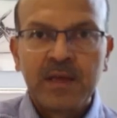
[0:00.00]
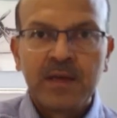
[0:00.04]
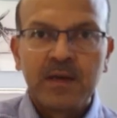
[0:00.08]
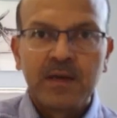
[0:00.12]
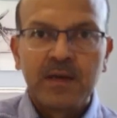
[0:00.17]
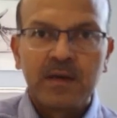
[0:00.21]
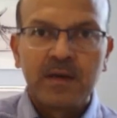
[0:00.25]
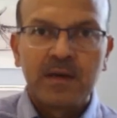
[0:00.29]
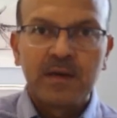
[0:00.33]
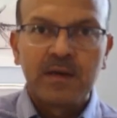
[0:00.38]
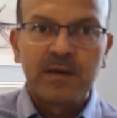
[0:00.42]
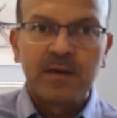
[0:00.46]

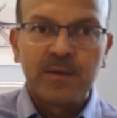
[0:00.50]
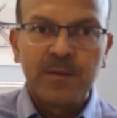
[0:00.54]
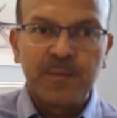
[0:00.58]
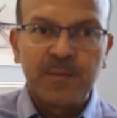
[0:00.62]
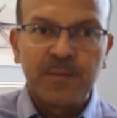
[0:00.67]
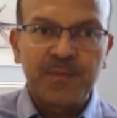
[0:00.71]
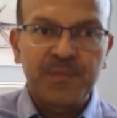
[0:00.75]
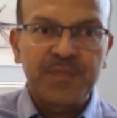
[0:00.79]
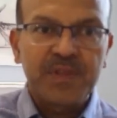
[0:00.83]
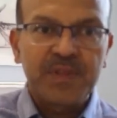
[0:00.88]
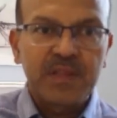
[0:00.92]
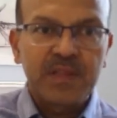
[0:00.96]
uh,
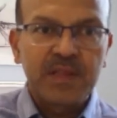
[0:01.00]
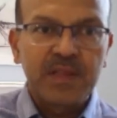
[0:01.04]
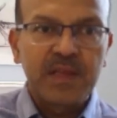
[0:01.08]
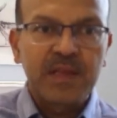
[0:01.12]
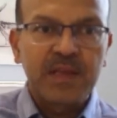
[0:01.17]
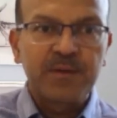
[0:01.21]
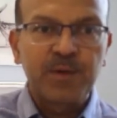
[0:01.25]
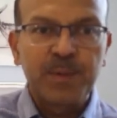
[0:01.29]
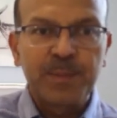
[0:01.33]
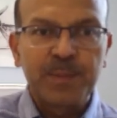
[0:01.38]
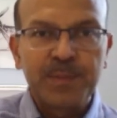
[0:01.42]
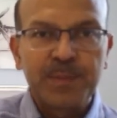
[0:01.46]

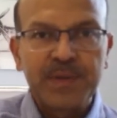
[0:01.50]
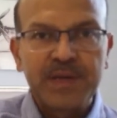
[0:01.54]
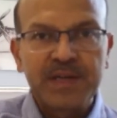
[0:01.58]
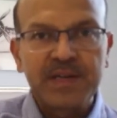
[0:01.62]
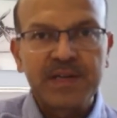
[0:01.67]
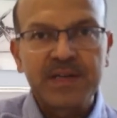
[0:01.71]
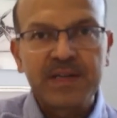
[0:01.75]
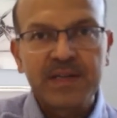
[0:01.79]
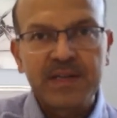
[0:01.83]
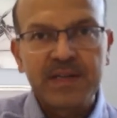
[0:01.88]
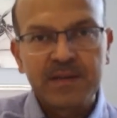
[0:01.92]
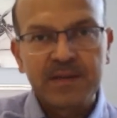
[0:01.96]

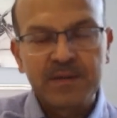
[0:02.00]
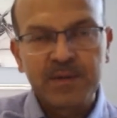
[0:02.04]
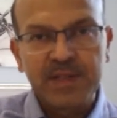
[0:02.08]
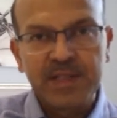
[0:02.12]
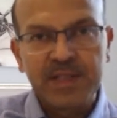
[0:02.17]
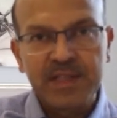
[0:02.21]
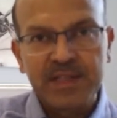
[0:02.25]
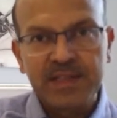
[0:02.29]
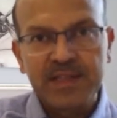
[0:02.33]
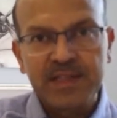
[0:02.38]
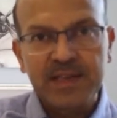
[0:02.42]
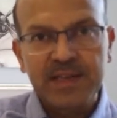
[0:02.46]
equipment,
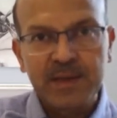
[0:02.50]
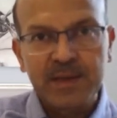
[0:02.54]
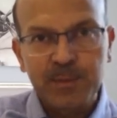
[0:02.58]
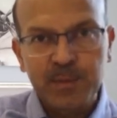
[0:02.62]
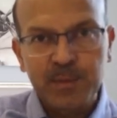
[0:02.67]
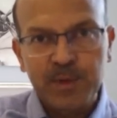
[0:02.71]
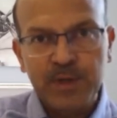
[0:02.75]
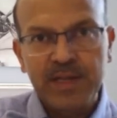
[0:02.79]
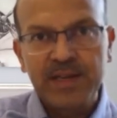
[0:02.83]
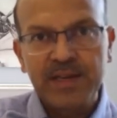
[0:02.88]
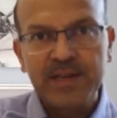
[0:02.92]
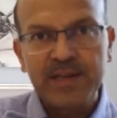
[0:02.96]
whether they are
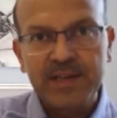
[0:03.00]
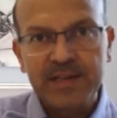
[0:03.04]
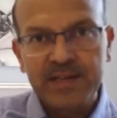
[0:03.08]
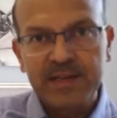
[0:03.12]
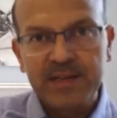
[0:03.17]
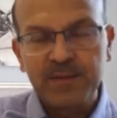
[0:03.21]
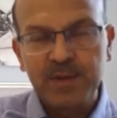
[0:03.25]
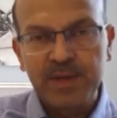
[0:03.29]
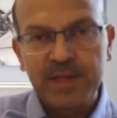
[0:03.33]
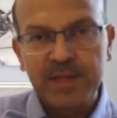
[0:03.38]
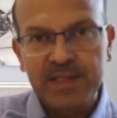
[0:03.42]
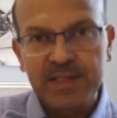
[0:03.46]

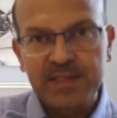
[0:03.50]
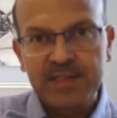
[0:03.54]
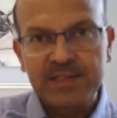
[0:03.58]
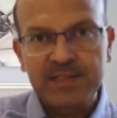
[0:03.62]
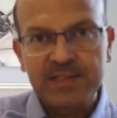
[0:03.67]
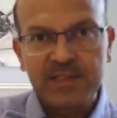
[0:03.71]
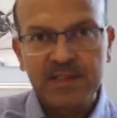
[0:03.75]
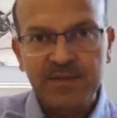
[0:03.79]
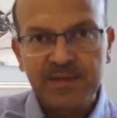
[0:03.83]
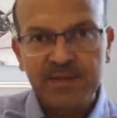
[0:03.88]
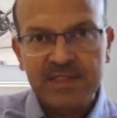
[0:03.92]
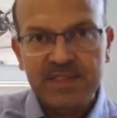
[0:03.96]
updated, whether the
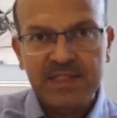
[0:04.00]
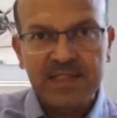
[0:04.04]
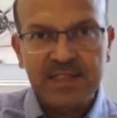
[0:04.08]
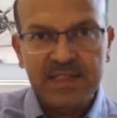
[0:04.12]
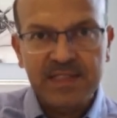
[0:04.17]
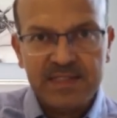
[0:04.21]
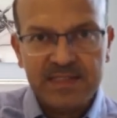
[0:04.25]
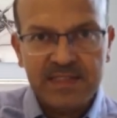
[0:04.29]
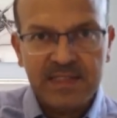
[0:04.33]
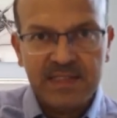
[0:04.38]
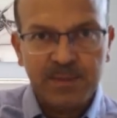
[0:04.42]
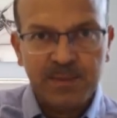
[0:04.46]
servicing
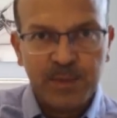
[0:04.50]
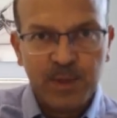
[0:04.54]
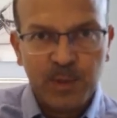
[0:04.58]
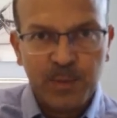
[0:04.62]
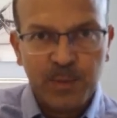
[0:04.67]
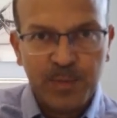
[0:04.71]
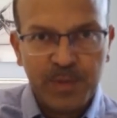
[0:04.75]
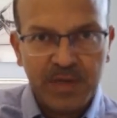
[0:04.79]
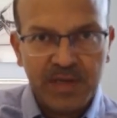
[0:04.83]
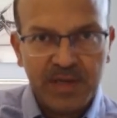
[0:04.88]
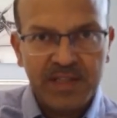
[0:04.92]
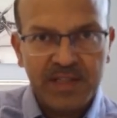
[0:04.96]
is done
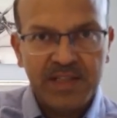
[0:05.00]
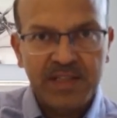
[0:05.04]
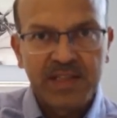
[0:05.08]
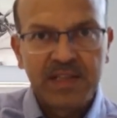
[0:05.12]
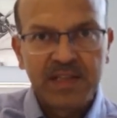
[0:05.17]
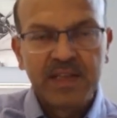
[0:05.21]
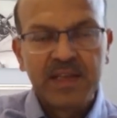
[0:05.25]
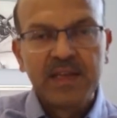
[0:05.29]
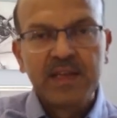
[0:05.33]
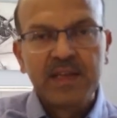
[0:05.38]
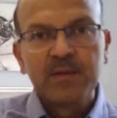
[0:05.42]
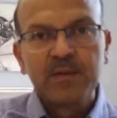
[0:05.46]
properly,
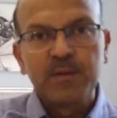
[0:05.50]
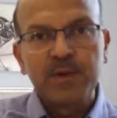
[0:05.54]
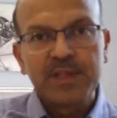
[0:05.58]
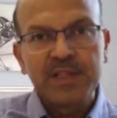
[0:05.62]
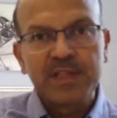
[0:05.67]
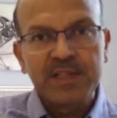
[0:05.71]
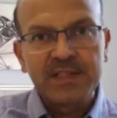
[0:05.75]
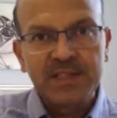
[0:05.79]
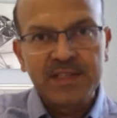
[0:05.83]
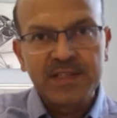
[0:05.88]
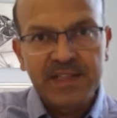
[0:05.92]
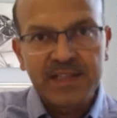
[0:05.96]
whether
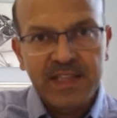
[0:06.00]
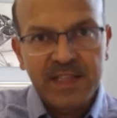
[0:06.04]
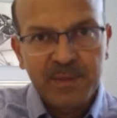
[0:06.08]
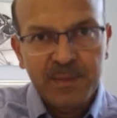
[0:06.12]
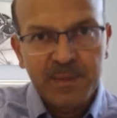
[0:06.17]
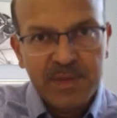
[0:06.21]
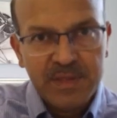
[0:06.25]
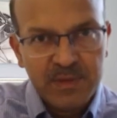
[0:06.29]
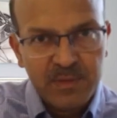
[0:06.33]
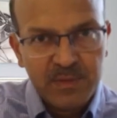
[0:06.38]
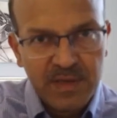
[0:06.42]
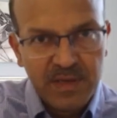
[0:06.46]
the team
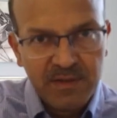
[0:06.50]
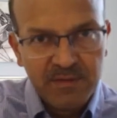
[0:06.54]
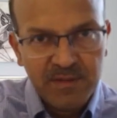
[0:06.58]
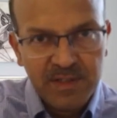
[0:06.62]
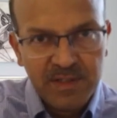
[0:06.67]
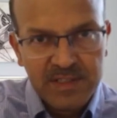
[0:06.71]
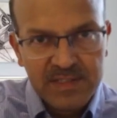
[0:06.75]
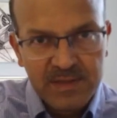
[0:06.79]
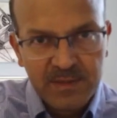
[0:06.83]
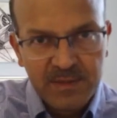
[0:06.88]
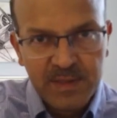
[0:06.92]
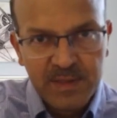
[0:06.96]
is well
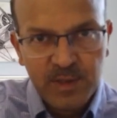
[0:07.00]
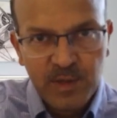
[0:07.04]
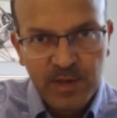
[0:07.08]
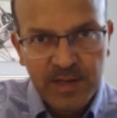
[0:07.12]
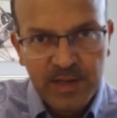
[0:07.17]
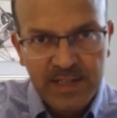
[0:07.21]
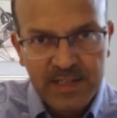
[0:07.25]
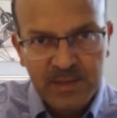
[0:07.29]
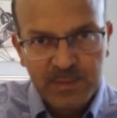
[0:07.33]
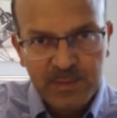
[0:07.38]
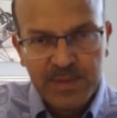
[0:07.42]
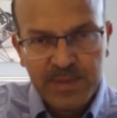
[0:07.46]
versed with all
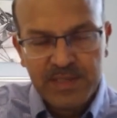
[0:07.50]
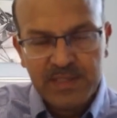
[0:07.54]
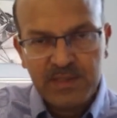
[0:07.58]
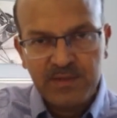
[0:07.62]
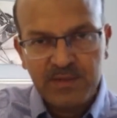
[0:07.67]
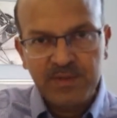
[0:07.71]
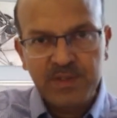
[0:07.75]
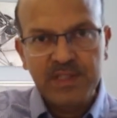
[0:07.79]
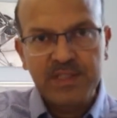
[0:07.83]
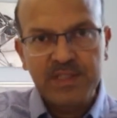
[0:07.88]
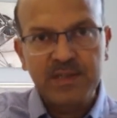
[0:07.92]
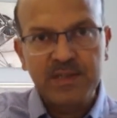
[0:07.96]
aspects
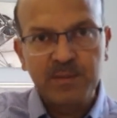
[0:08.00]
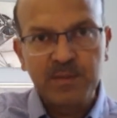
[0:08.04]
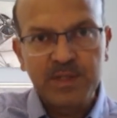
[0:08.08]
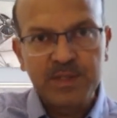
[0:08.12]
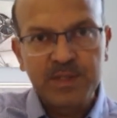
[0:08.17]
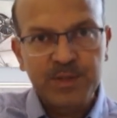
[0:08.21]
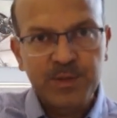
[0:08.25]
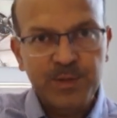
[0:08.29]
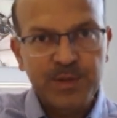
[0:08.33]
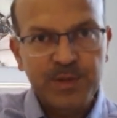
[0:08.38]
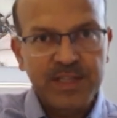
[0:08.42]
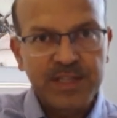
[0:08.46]
of the
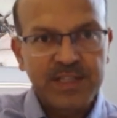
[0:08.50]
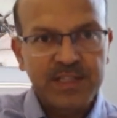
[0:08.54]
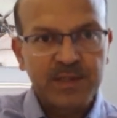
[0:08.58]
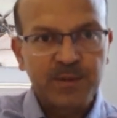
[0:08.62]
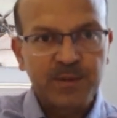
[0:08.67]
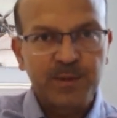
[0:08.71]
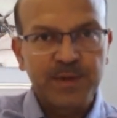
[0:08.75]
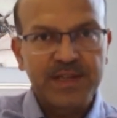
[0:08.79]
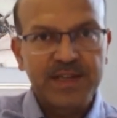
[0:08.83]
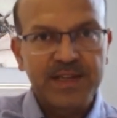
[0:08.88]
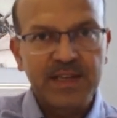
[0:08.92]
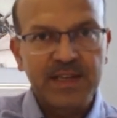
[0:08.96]
troubleshooting in the
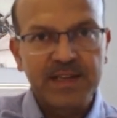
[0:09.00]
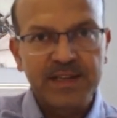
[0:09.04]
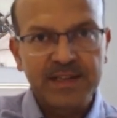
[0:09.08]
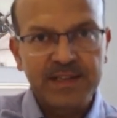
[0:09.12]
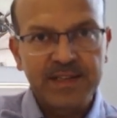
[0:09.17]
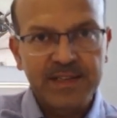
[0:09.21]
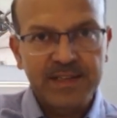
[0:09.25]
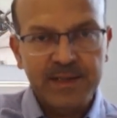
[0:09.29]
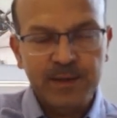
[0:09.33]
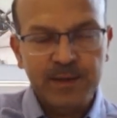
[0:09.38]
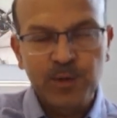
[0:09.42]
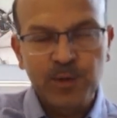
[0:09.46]
ventilator.
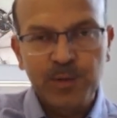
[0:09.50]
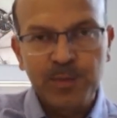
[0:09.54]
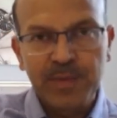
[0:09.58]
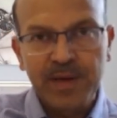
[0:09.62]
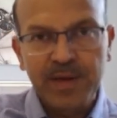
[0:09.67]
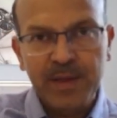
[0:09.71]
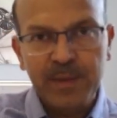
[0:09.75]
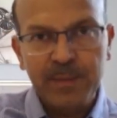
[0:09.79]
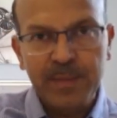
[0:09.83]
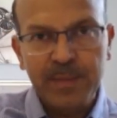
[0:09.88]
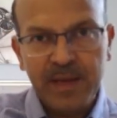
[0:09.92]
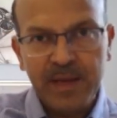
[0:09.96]
A good
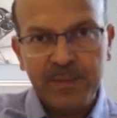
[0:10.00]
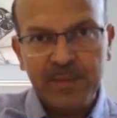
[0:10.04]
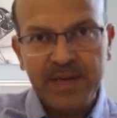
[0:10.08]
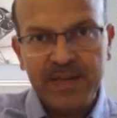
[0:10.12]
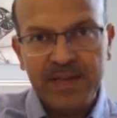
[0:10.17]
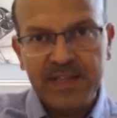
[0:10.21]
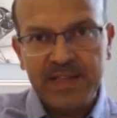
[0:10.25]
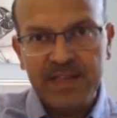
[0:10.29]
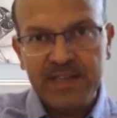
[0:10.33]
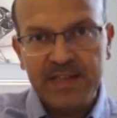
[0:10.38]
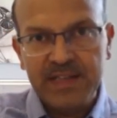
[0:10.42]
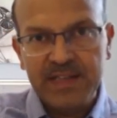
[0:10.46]

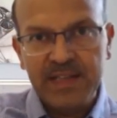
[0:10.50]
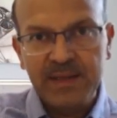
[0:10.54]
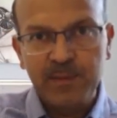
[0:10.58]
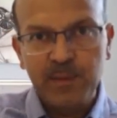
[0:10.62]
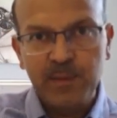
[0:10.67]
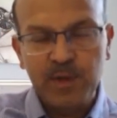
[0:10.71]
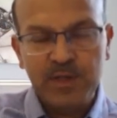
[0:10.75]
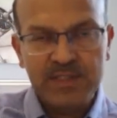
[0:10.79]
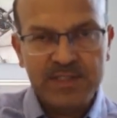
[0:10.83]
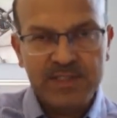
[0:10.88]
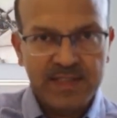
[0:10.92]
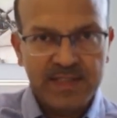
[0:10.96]
biomedical team
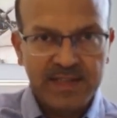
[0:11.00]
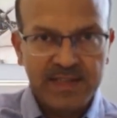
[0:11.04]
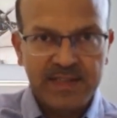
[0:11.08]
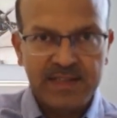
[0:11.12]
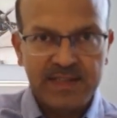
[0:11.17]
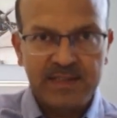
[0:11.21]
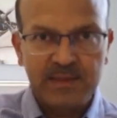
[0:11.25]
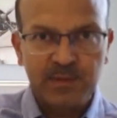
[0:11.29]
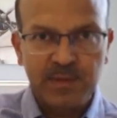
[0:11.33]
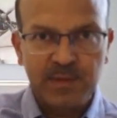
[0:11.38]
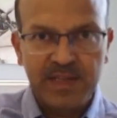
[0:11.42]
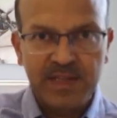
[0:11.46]
on site
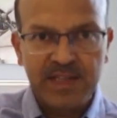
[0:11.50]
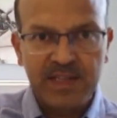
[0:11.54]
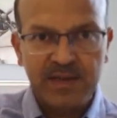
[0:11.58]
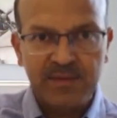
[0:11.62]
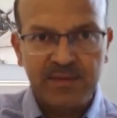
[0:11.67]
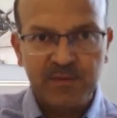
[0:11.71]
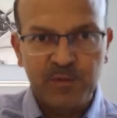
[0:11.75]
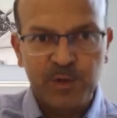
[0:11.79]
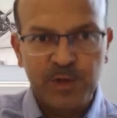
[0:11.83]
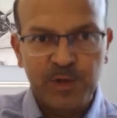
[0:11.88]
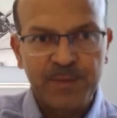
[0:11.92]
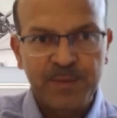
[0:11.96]
is very
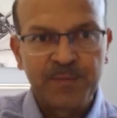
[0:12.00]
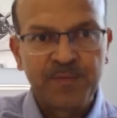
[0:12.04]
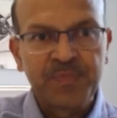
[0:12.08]
helpful.